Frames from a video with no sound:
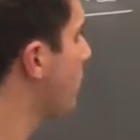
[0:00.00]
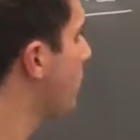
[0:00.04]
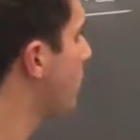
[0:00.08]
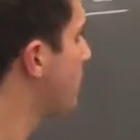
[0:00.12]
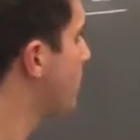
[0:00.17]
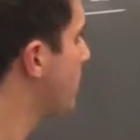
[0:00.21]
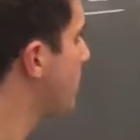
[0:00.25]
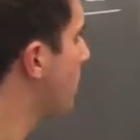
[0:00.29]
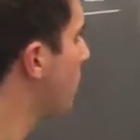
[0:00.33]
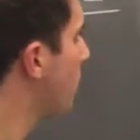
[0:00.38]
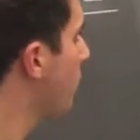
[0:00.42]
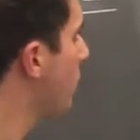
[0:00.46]
from
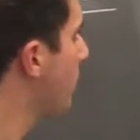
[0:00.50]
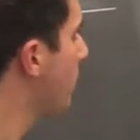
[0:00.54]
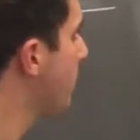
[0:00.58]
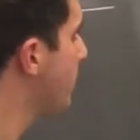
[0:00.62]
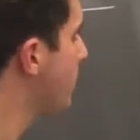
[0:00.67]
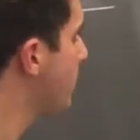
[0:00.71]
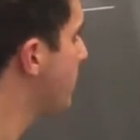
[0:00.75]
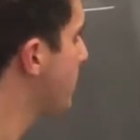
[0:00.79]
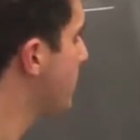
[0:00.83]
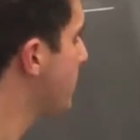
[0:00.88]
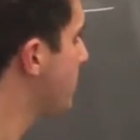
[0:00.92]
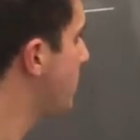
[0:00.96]
t1 to
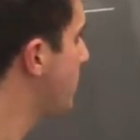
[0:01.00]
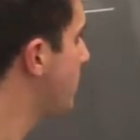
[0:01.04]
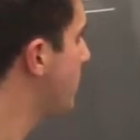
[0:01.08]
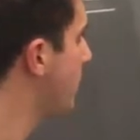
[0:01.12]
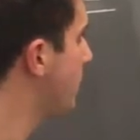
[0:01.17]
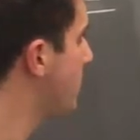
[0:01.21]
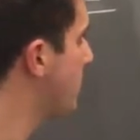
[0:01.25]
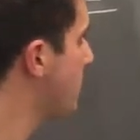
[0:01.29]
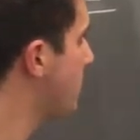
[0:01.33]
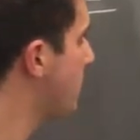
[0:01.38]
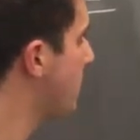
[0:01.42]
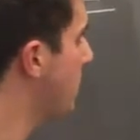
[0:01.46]
t2 of
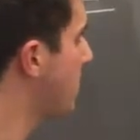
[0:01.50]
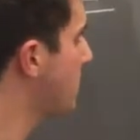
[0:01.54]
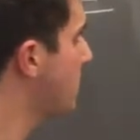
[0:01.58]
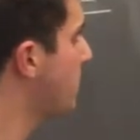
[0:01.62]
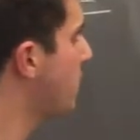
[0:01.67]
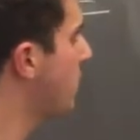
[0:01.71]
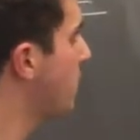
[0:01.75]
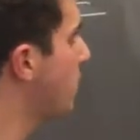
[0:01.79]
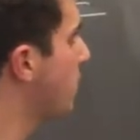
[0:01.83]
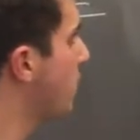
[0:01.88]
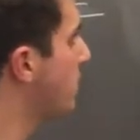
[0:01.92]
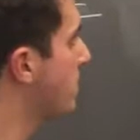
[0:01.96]
the summation
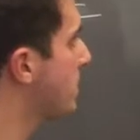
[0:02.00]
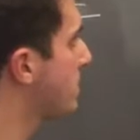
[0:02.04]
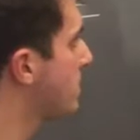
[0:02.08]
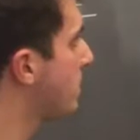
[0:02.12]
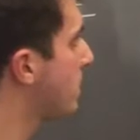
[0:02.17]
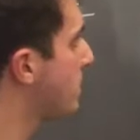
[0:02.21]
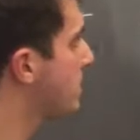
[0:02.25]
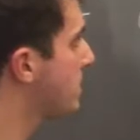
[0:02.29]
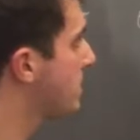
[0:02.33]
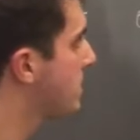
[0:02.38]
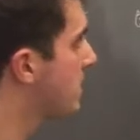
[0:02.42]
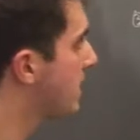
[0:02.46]
of the moments
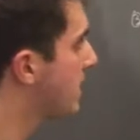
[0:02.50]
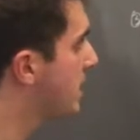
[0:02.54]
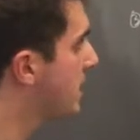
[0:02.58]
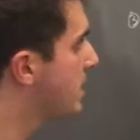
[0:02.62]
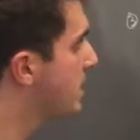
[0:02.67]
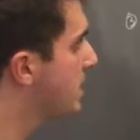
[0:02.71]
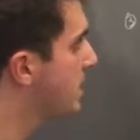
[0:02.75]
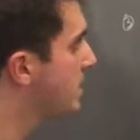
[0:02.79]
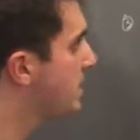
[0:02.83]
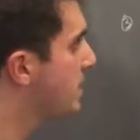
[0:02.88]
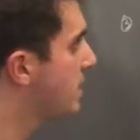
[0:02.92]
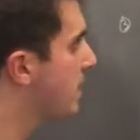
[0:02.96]
about C
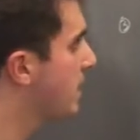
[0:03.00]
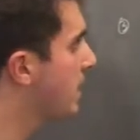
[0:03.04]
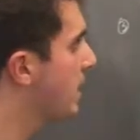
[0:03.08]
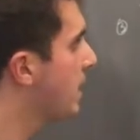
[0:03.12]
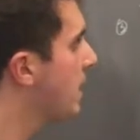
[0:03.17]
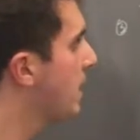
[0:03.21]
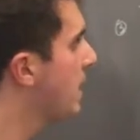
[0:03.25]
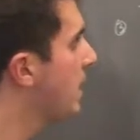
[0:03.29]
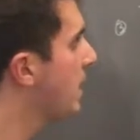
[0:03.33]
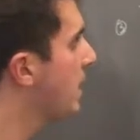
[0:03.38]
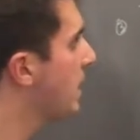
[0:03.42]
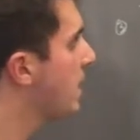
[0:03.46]
dt
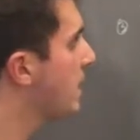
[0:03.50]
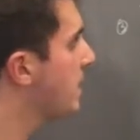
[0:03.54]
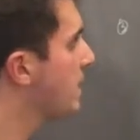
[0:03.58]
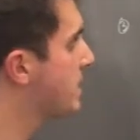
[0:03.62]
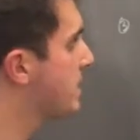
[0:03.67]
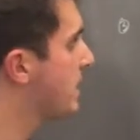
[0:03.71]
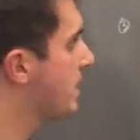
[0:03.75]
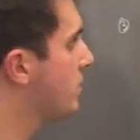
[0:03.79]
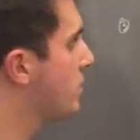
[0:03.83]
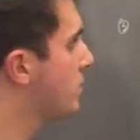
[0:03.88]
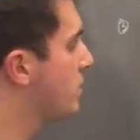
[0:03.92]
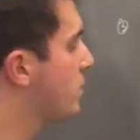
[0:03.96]
is
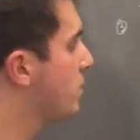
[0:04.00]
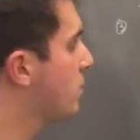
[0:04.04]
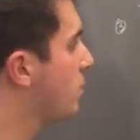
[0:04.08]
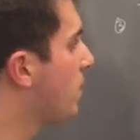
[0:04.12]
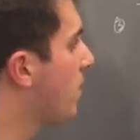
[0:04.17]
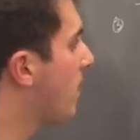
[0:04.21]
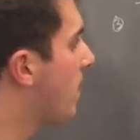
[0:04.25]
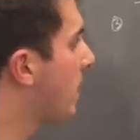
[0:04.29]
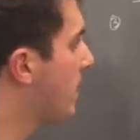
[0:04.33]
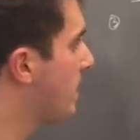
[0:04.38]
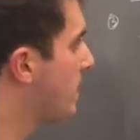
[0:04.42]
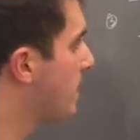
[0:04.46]
equal to
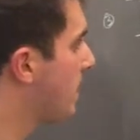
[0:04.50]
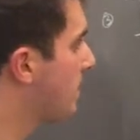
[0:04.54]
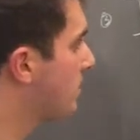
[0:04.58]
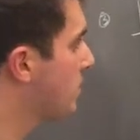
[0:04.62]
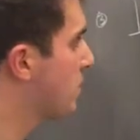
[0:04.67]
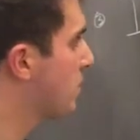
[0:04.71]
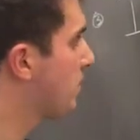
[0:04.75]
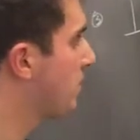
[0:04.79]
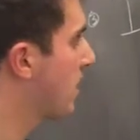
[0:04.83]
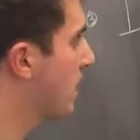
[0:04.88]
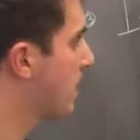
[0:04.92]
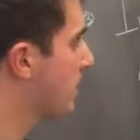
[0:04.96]
I times
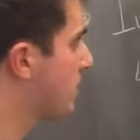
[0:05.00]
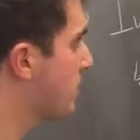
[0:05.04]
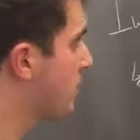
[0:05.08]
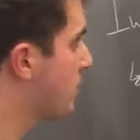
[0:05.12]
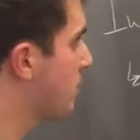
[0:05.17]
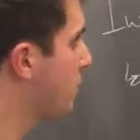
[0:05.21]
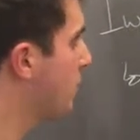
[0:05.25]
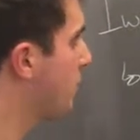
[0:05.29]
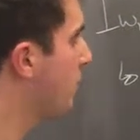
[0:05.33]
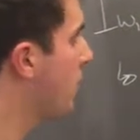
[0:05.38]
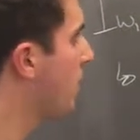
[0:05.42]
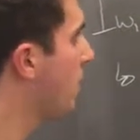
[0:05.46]
omega
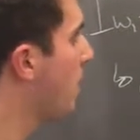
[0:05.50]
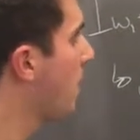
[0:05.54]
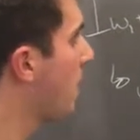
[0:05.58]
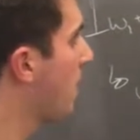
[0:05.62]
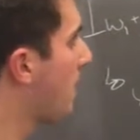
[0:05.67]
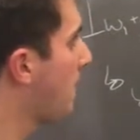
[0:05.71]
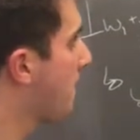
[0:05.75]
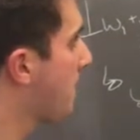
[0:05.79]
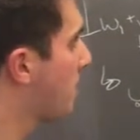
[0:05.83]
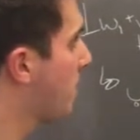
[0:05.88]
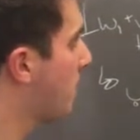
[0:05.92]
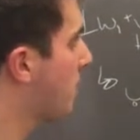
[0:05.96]
2
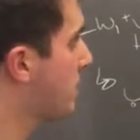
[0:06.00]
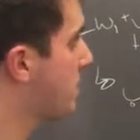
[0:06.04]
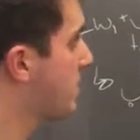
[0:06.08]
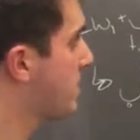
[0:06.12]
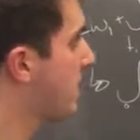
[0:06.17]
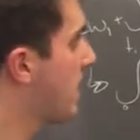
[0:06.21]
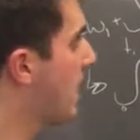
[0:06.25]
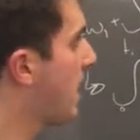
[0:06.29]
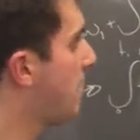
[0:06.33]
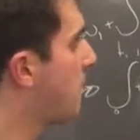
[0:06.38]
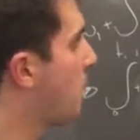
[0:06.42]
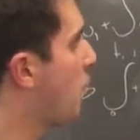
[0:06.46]
plus
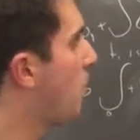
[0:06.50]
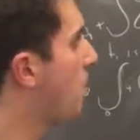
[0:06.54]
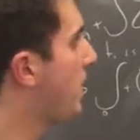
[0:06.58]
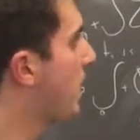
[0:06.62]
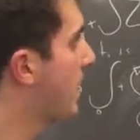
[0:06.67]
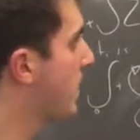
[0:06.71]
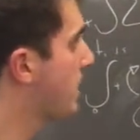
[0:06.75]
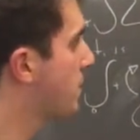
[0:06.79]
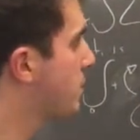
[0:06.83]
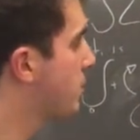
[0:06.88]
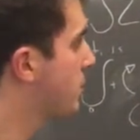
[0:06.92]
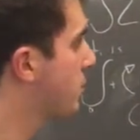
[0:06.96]
m
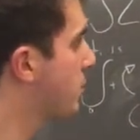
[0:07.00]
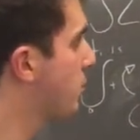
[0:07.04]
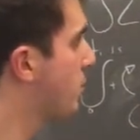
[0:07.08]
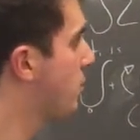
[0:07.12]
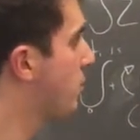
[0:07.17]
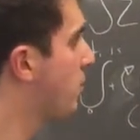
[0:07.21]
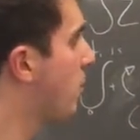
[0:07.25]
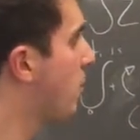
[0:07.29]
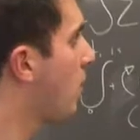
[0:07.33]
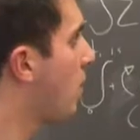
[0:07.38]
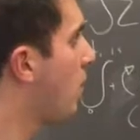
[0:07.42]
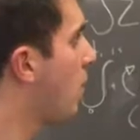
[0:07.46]
omega
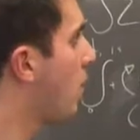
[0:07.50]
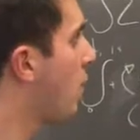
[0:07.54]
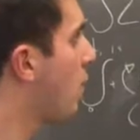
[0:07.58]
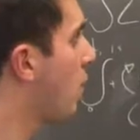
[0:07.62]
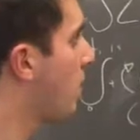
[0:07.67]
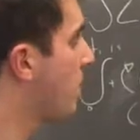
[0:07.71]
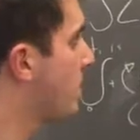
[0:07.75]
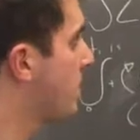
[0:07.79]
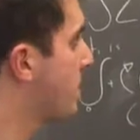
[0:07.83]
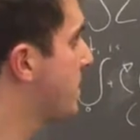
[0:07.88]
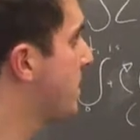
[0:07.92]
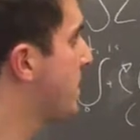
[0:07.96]
2 r
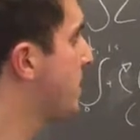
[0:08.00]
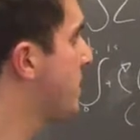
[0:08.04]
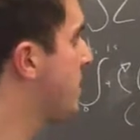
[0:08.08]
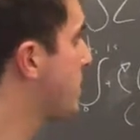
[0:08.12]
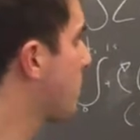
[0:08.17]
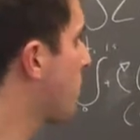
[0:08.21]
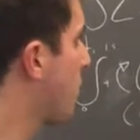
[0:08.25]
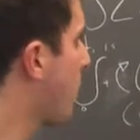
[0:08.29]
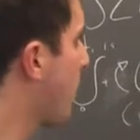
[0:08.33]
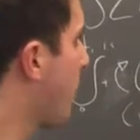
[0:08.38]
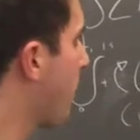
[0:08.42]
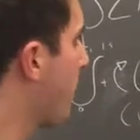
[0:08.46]
of C
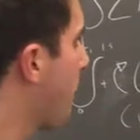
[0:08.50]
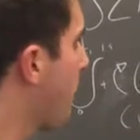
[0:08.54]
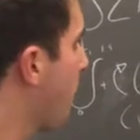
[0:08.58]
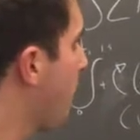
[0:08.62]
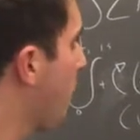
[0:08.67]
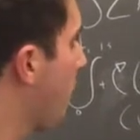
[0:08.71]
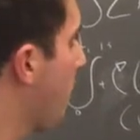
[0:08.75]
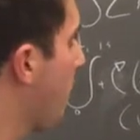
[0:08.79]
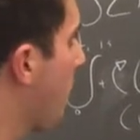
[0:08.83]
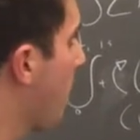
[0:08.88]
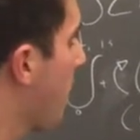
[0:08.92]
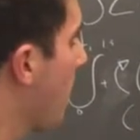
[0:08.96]
squared.
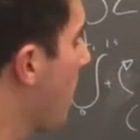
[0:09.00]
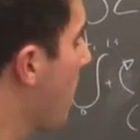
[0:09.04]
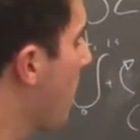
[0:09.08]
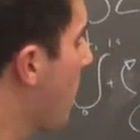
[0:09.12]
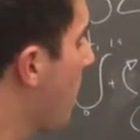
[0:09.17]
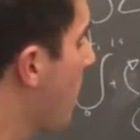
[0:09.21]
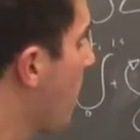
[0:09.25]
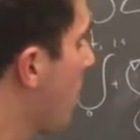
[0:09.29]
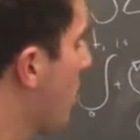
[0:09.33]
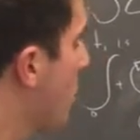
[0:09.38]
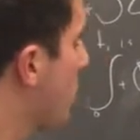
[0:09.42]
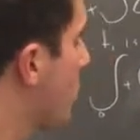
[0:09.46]

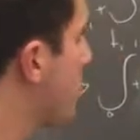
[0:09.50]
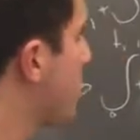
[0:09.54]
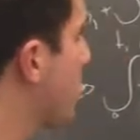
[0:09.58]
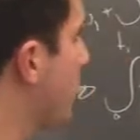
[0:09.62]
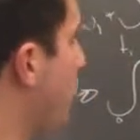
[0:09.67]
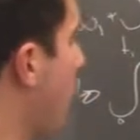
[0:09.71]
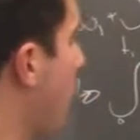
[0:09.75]
So